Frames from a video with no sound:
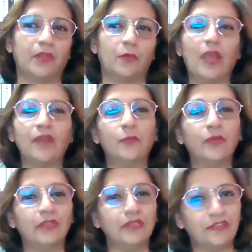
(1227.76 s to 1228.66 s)
When
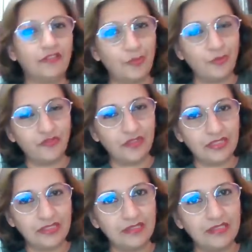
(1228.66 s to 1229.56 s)
will the
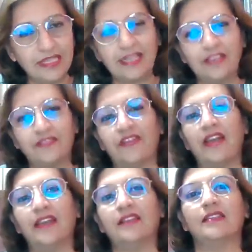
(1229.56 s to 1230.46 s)
removal take
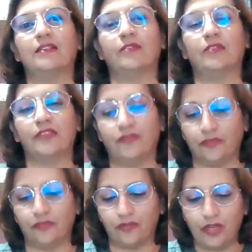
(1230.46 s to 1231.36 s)
effect in order
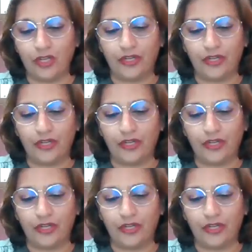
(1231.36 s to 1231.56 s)
for